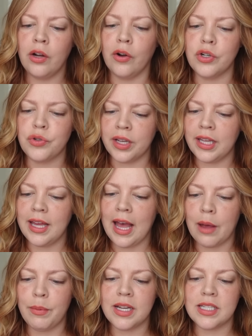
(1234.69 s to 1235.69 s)
Her drinking
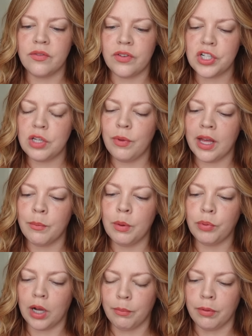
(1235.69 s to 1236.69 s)
habit has officially become a
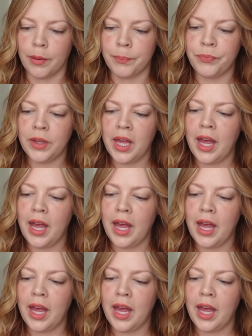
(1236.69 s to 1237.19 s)
problem,